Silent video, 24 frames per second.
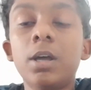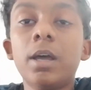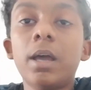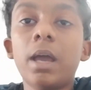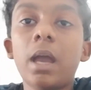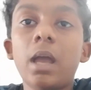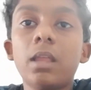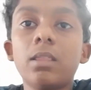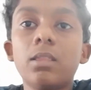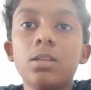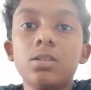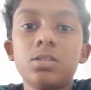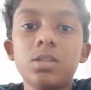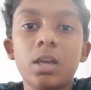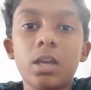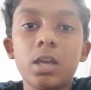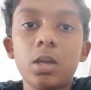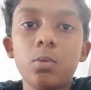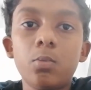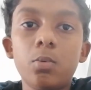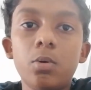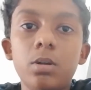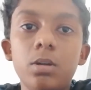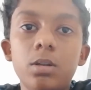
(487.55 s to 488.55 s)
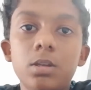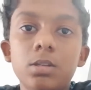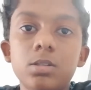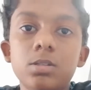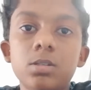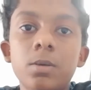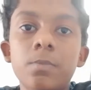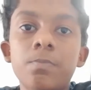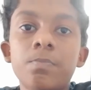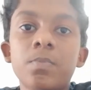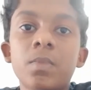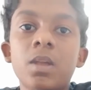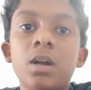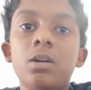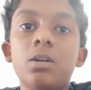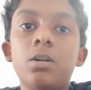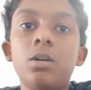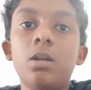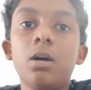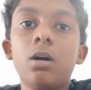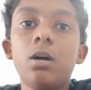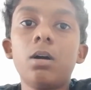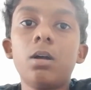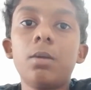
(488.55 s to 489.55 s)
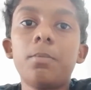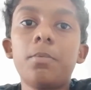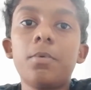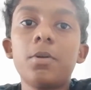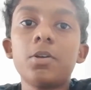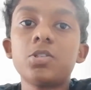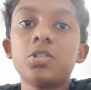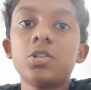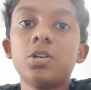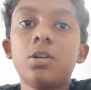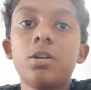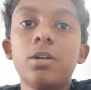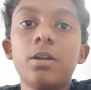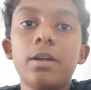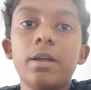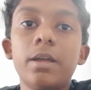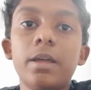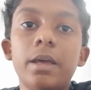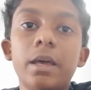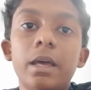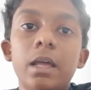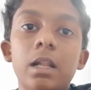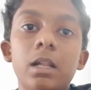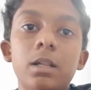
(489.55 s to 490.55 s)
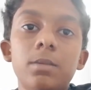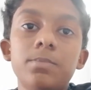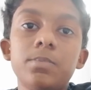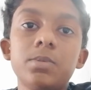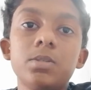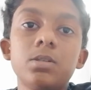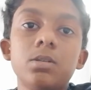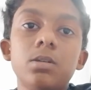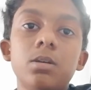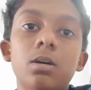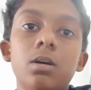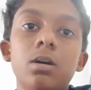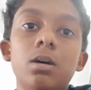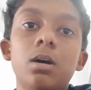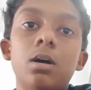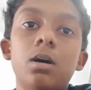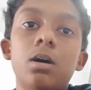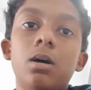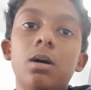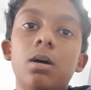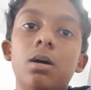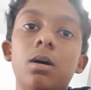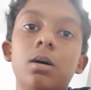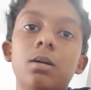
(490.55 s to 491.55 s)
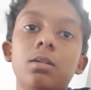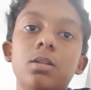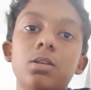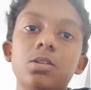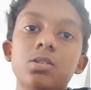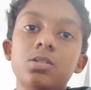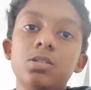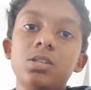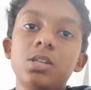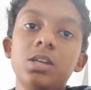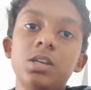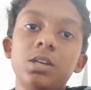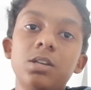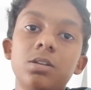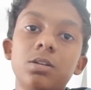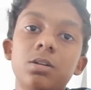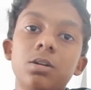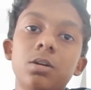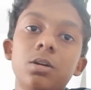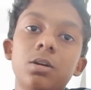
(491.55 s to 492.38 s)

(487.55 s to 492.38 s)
and the second one is turgor pressure helps the seed